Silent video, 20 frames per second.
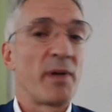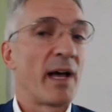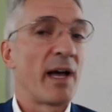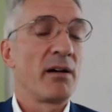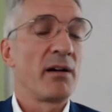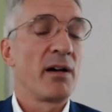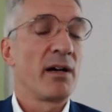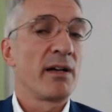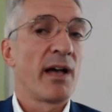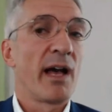
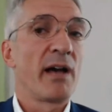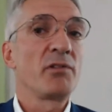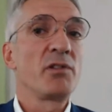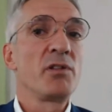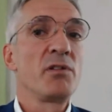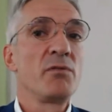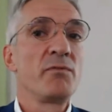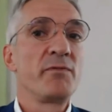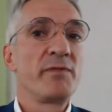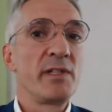How do
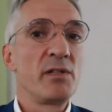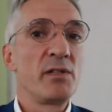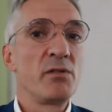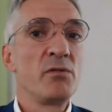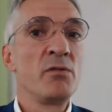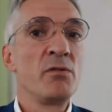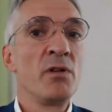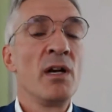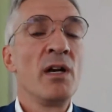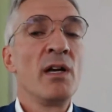you
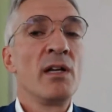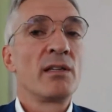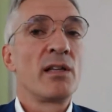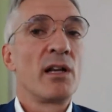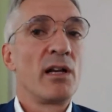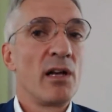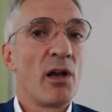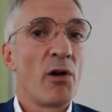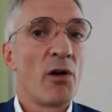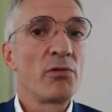view the
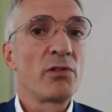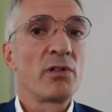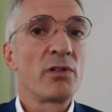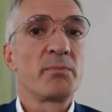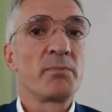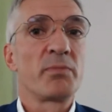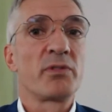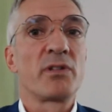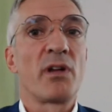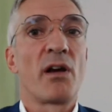local
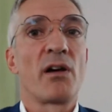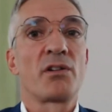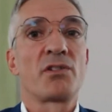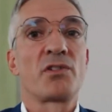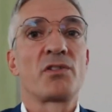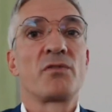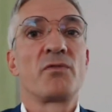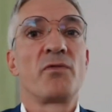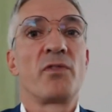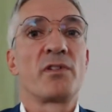
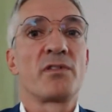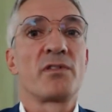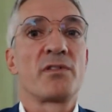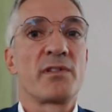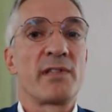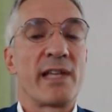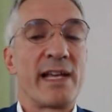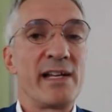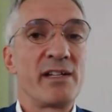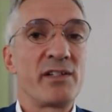production
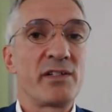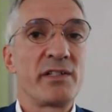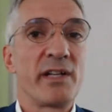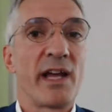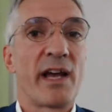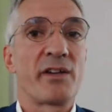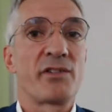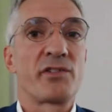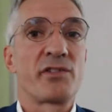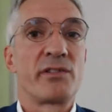versus
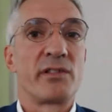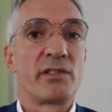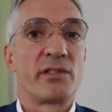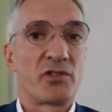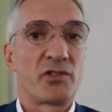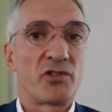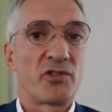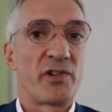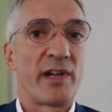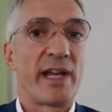international
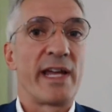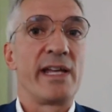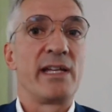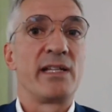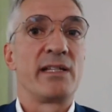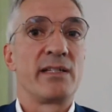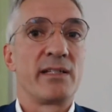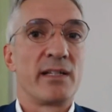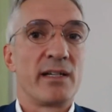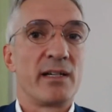trade